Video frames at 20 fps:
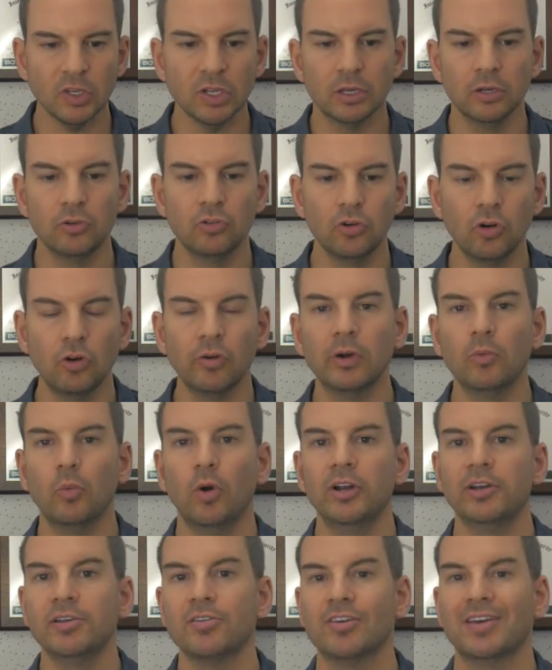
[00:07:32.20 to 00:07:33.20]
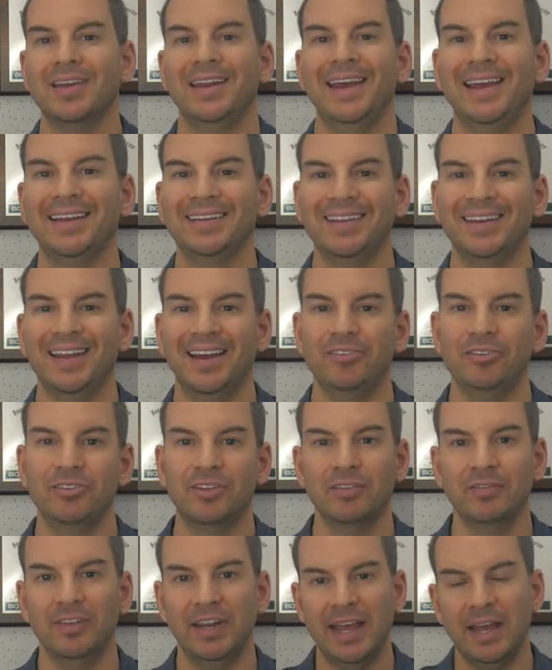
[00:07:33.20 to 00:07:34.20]
Controller one is connected out
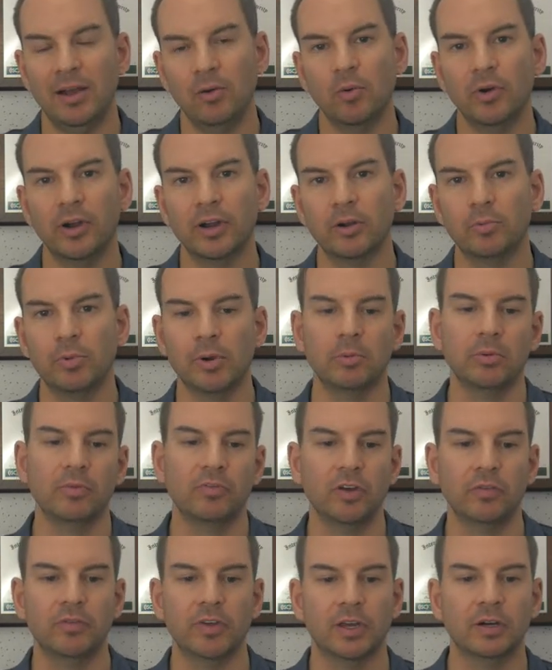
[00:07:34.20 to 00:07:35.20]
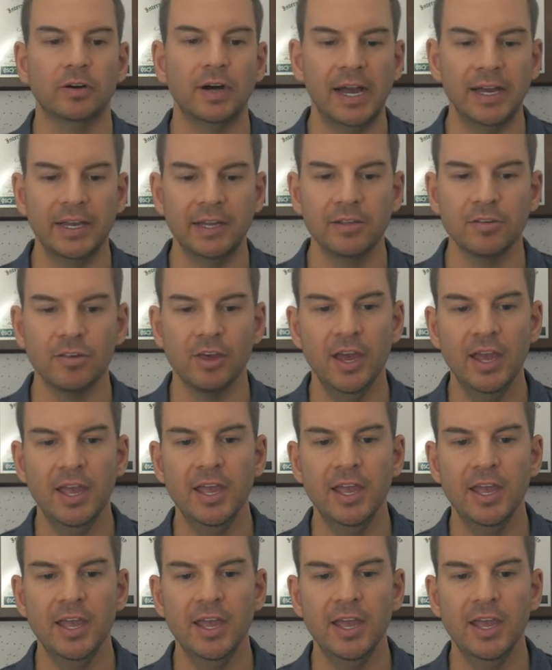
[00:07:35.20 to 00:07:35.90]
to the network where we've got the clients.